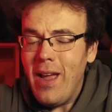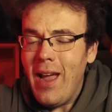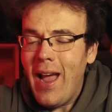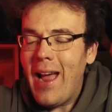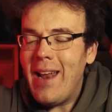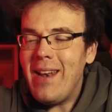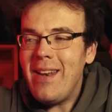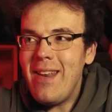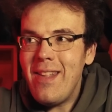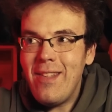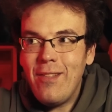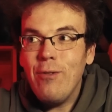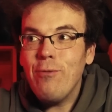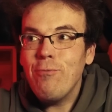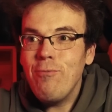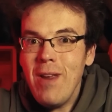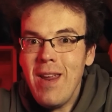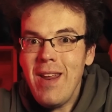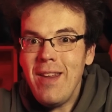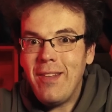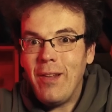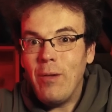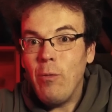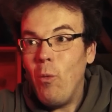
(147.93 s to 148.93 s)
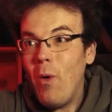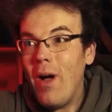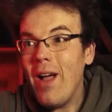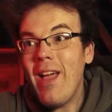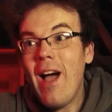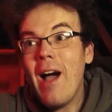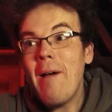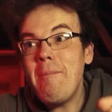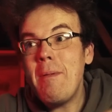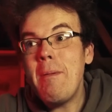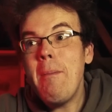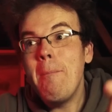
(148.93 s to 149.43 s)
And it's a reason why
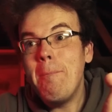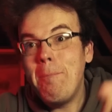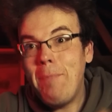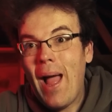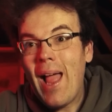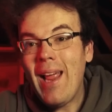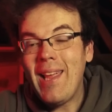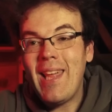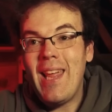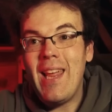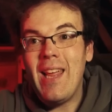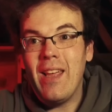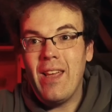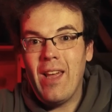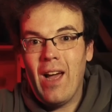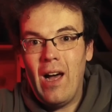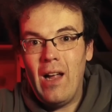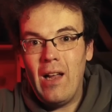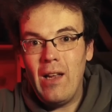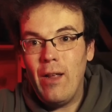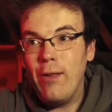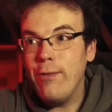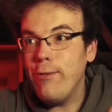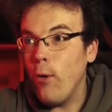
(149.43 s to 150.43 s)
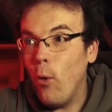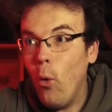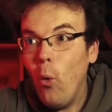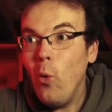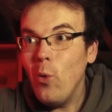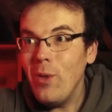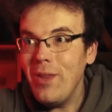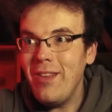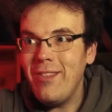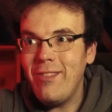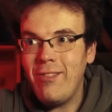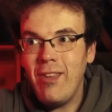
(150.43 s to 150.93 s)
I've been backing Carlos
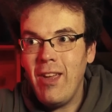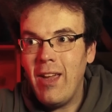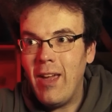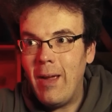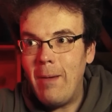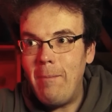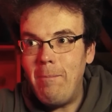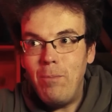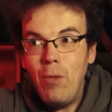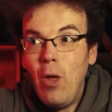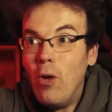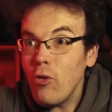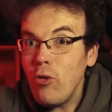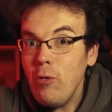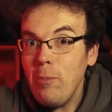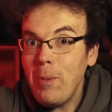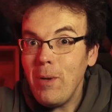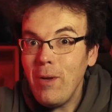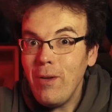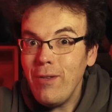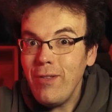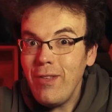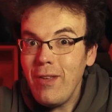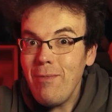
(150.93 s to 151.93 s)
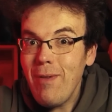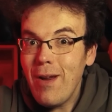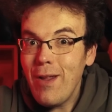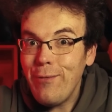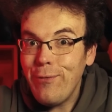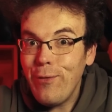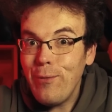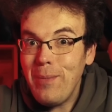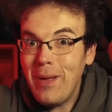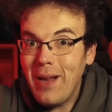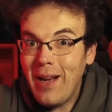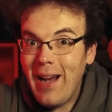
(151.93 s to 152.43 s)
all this time. Not just because he raced
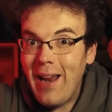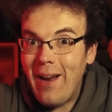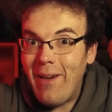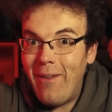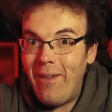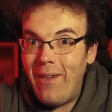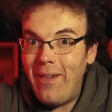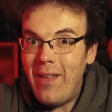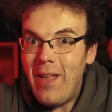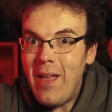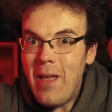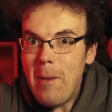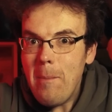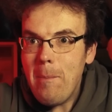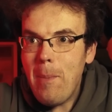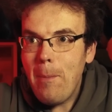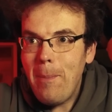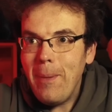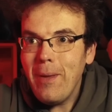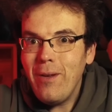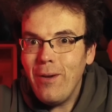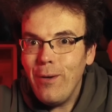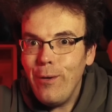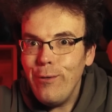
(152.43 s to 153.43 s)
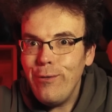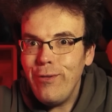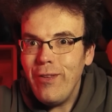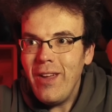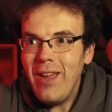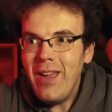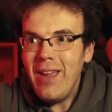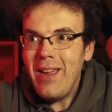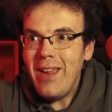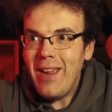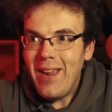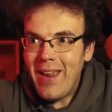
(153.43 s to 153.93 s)
for McLaren, but because
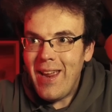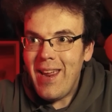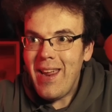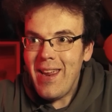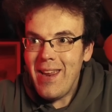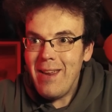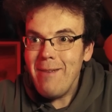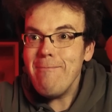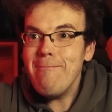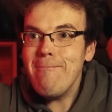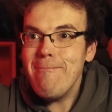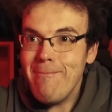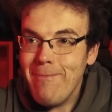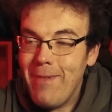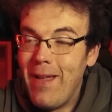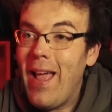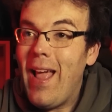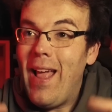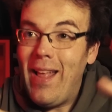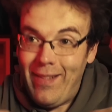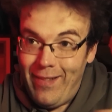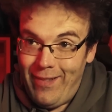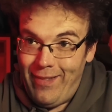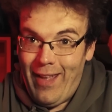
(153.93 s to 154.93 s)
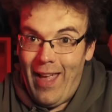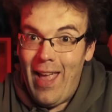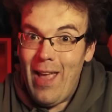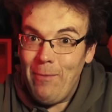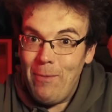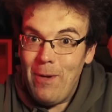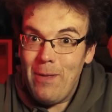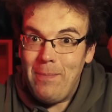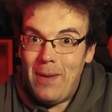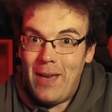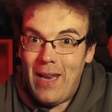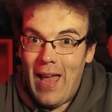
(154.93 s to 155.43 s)
he, say it
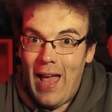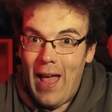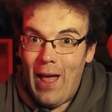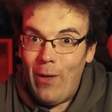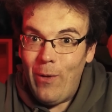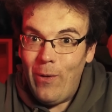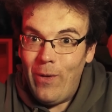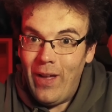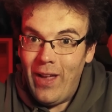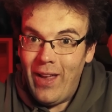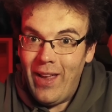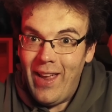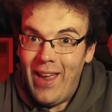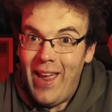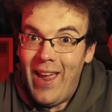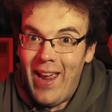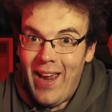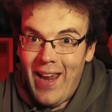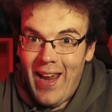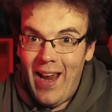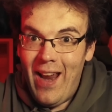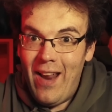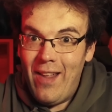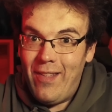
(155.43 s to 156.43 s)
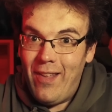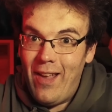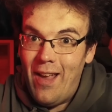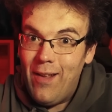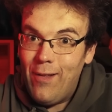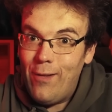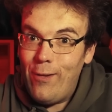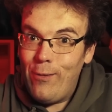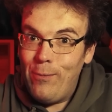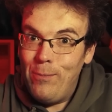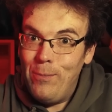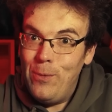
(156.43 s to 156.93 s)
with me now, is a
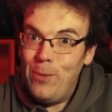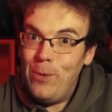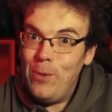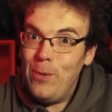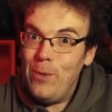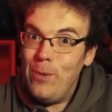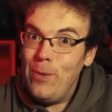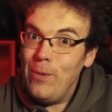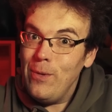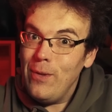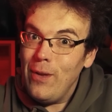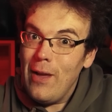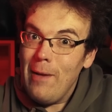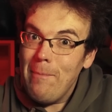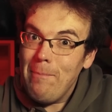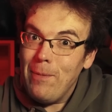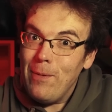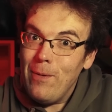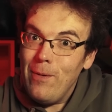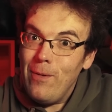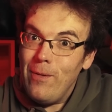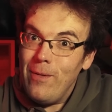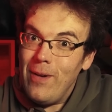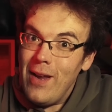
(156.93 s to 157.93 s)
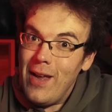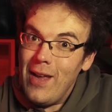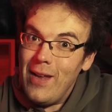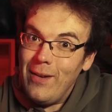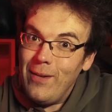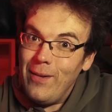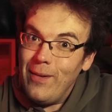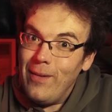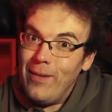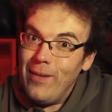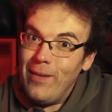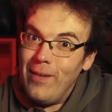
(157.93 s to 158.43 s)
smooth
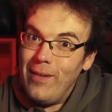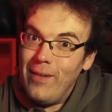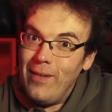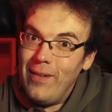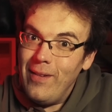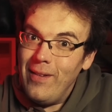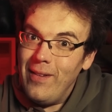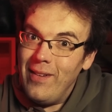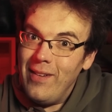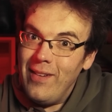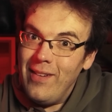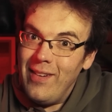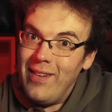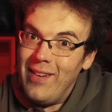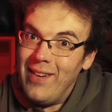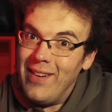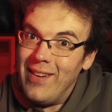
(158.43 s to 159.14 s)
operator.